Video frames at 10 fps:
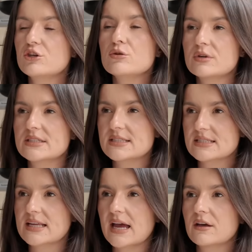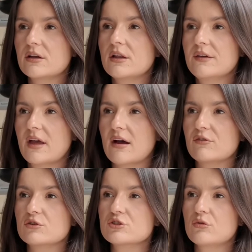unit to style. I've
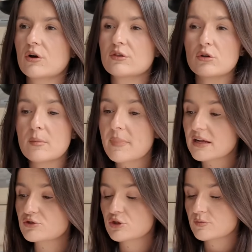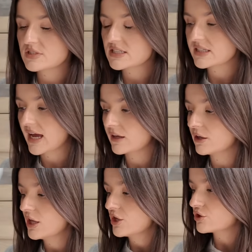also got all the bedrooms to
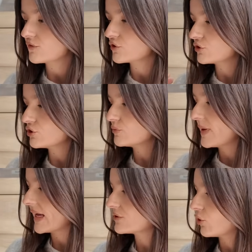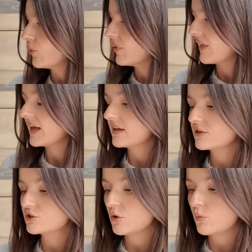style. So I've sort of just picked up
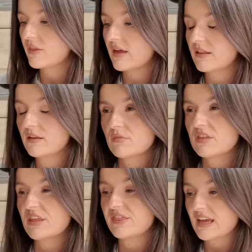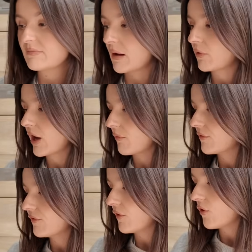things within the theme that we're
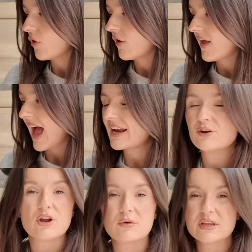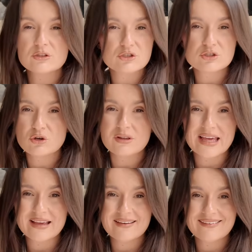going for, and I know they'll just all
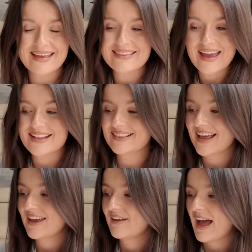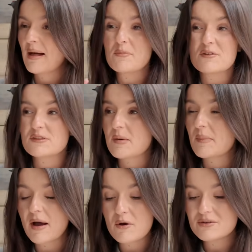link in the end. Like, I'll move them
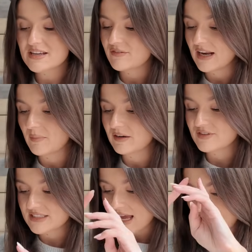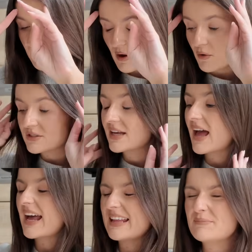about, have a little bit of style about,
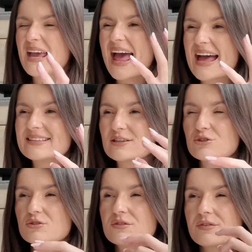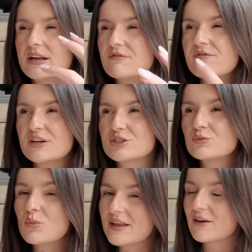and in my head I sort of can
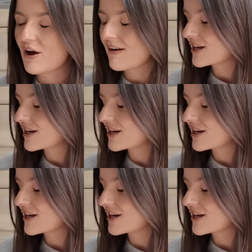envision where they are